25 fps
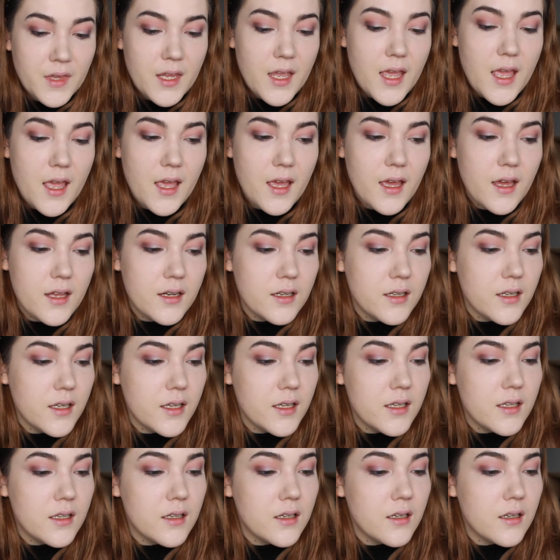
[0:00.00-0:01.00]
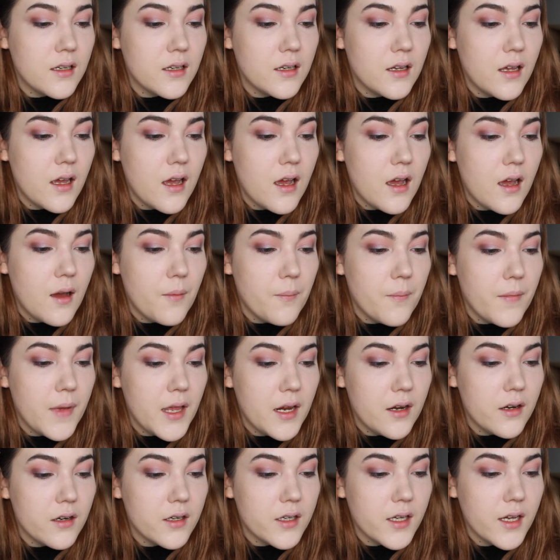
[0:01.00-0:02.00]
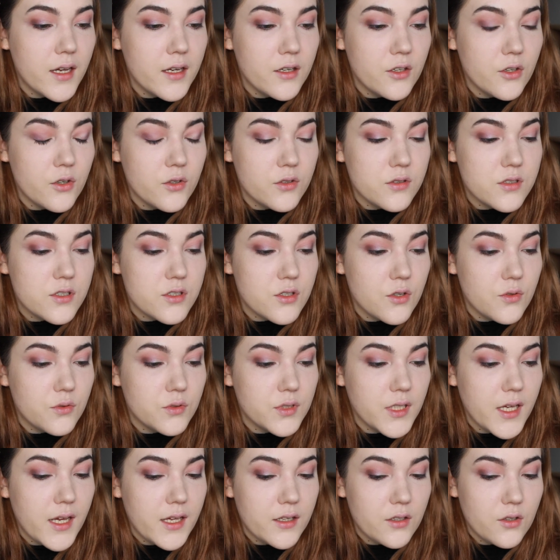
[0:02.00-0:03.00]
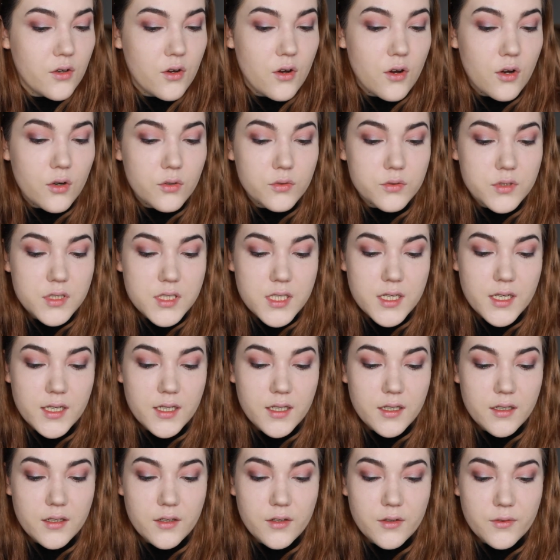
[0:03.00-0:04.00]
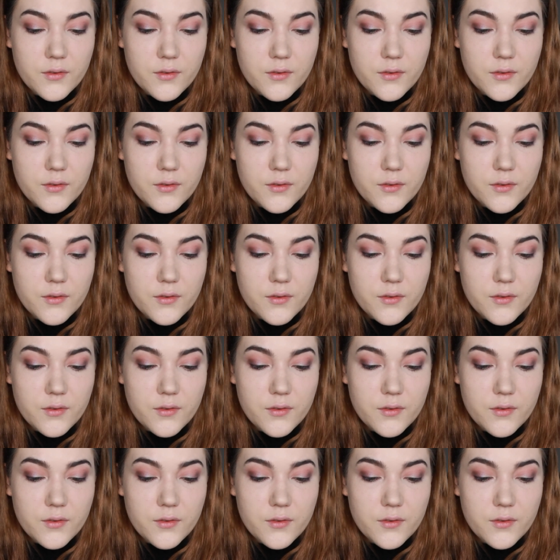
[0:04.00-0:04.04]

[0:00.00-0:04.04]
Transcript: And in America, I know it's sold at Ulta